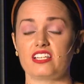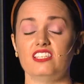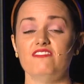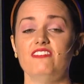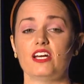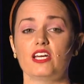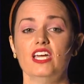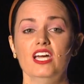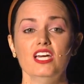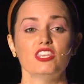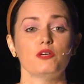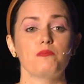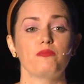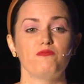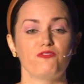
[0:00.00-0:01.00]
flock, the very,
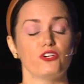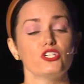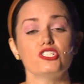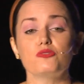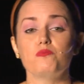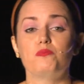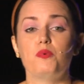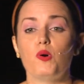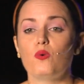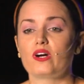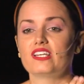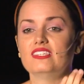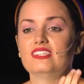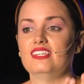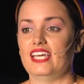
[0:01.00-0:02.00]
the
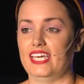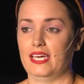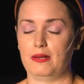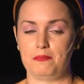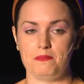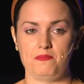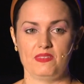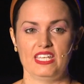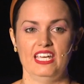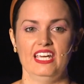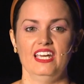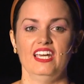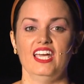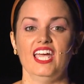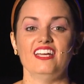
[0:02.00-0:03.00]
firstborn lamb.
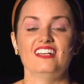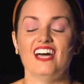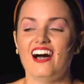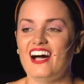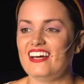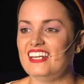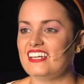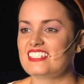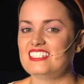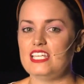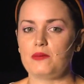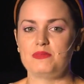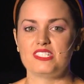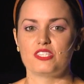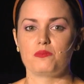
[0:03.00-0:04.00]
And God
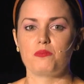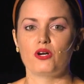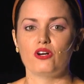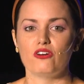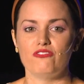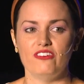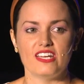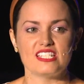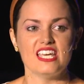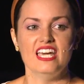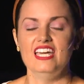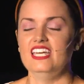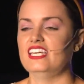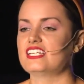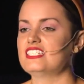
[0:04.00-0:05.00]
accepts the
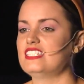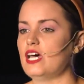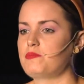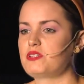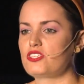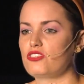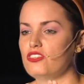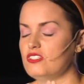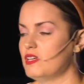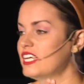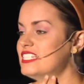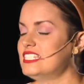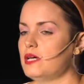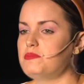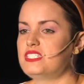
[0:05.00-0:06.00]
perfect, he accept,
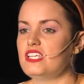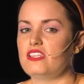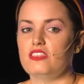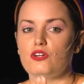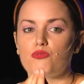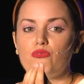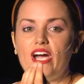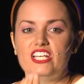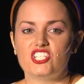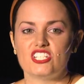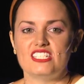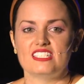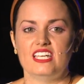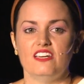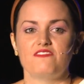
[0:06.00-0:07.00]
accepts the
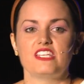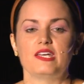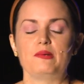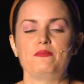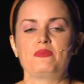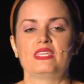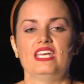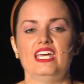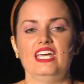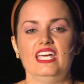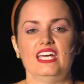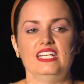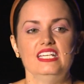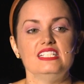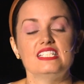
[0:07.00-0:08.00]
righteous gift,
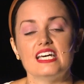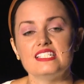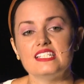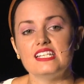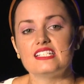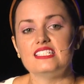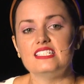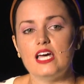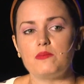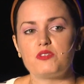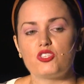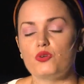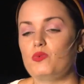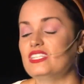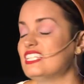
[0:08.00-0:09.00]
and he doesn't
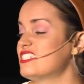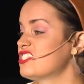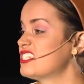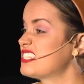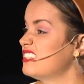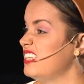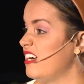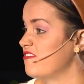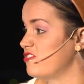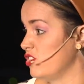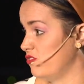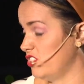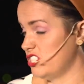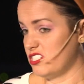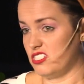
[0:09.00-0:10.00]
accept the one that's just the
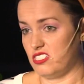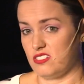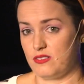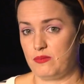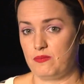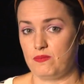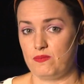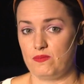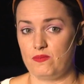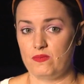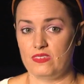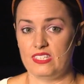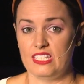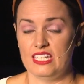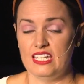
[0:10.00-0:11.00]
leftovers.
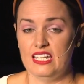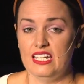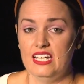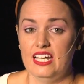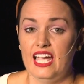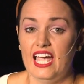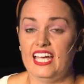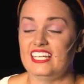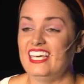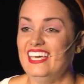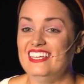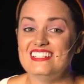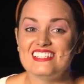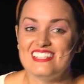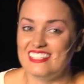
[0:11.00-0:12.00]

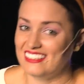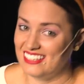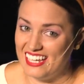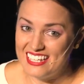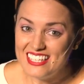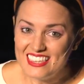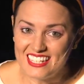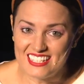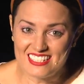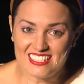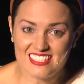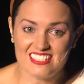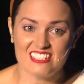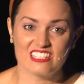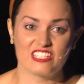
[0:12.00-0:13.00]
And Cain didn't like
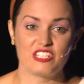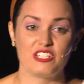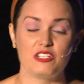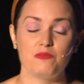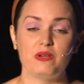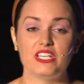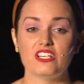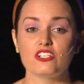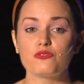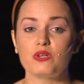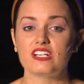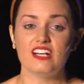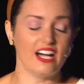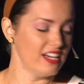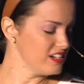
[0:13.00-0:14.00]
this. But
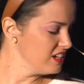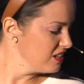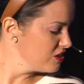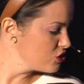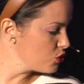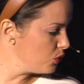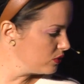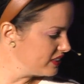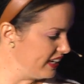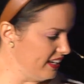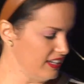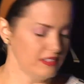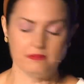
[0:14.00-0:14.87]
here's what God told